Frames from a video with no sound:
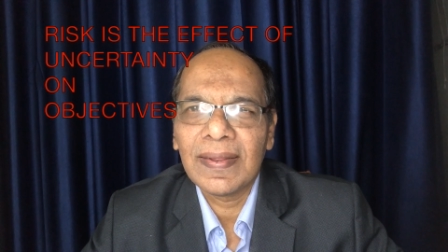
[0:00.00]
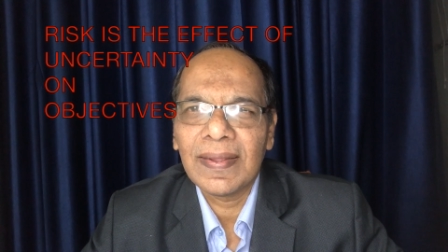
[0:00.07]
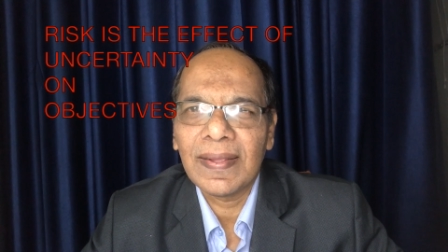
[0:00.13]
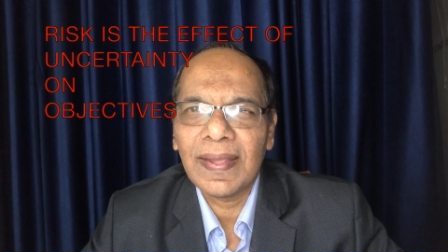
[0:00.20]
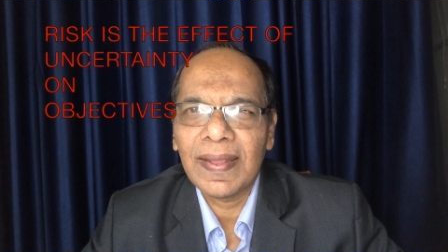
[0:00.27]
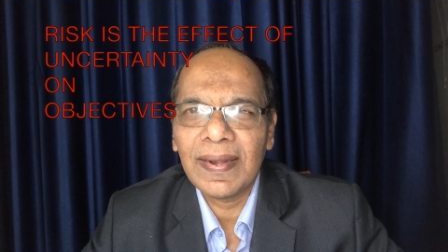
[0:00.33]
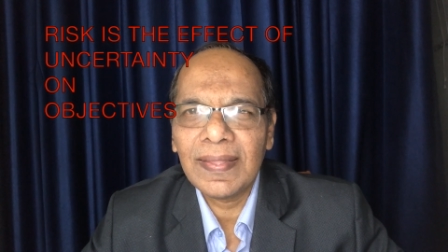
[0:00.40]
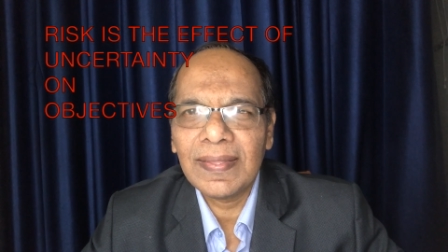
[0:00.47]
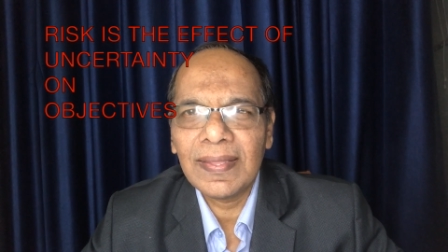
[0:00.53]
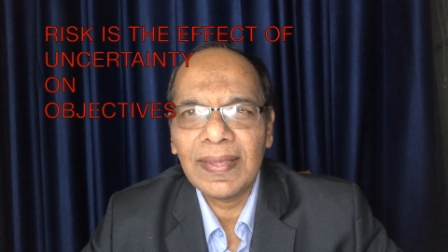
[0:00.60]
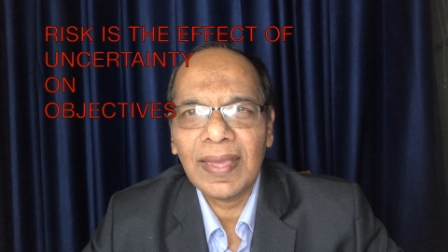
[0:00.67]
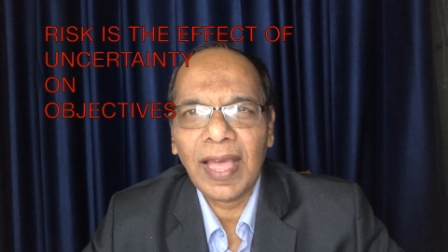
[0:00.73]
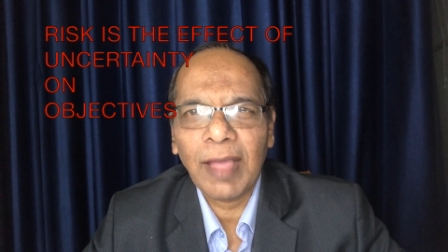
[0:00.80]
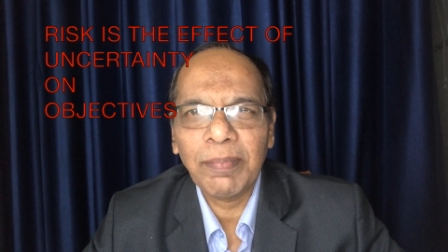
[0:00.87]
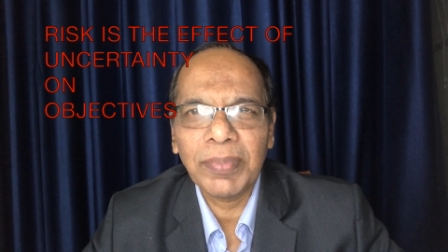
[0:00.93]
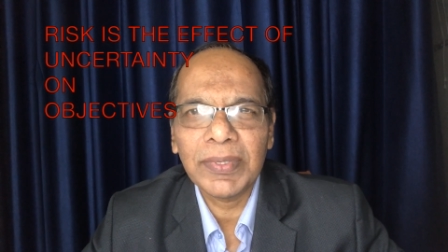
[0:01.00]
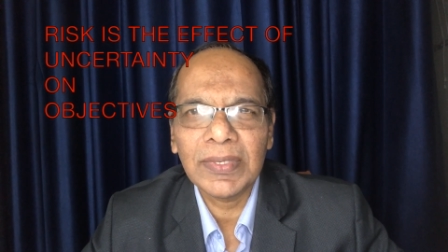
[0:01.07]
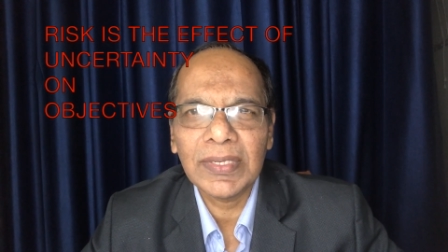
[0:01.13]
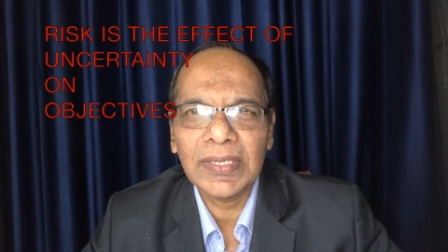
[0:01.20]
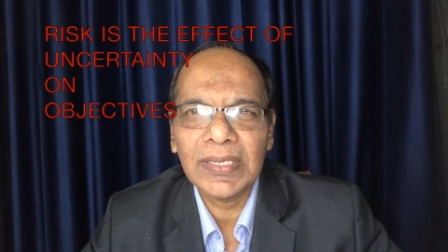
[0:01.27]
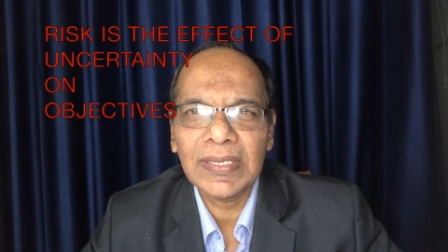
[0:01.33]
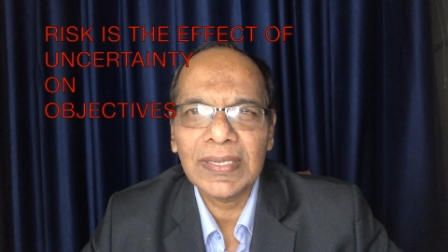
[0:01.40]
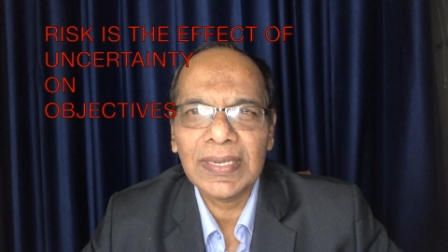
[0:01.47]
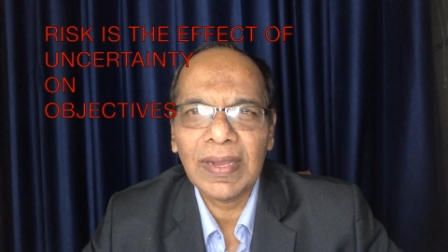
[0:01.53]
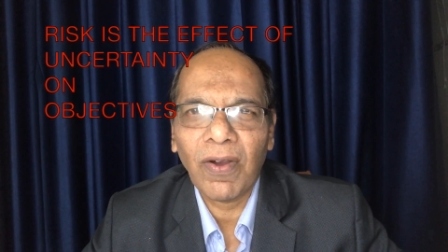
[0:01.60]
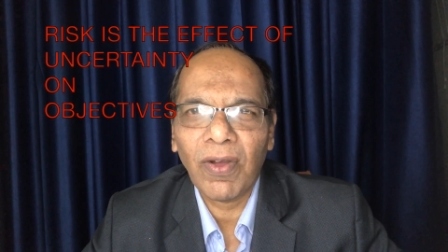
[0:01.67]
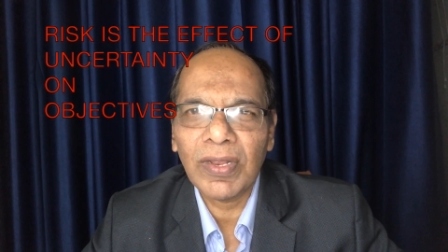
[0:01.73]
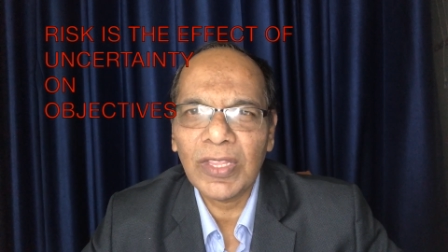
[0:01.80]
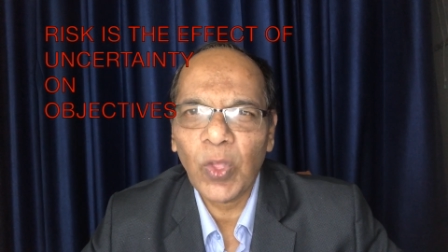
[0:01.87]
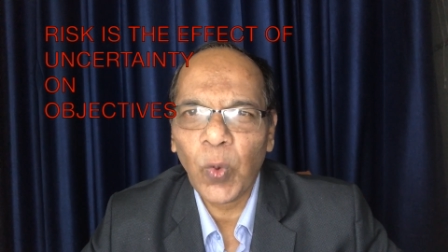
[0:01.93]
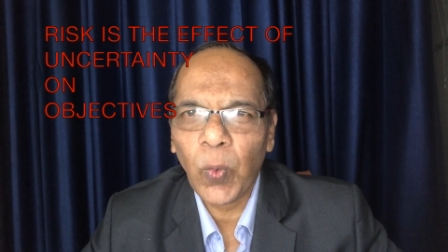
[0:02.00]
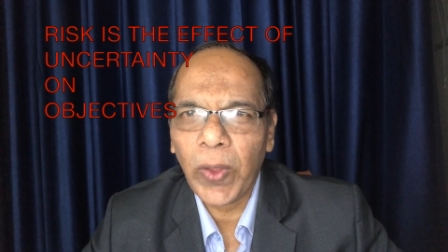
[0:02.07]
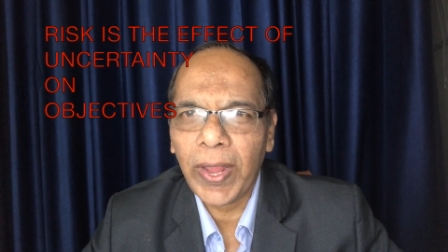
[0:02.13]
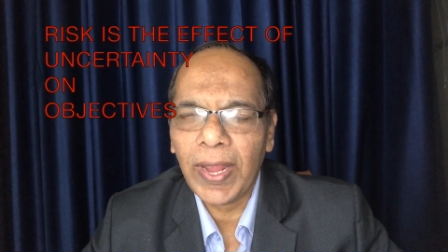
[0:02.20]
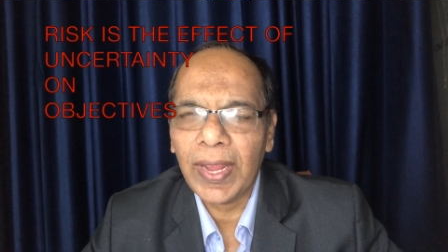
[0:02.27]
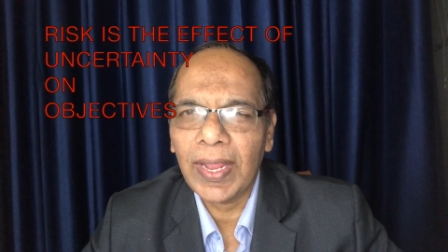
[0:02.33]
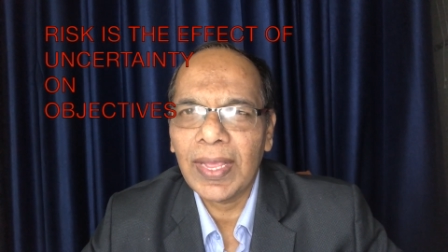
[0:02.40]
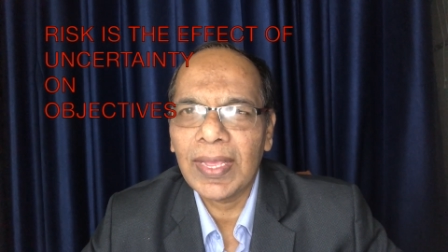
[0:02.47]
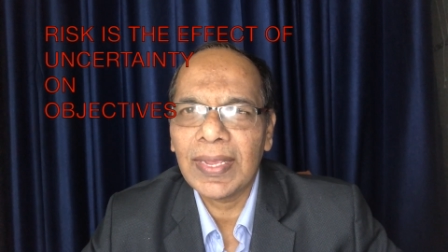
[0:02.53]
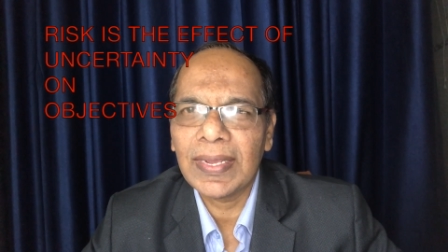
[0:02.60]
anything happens on the way,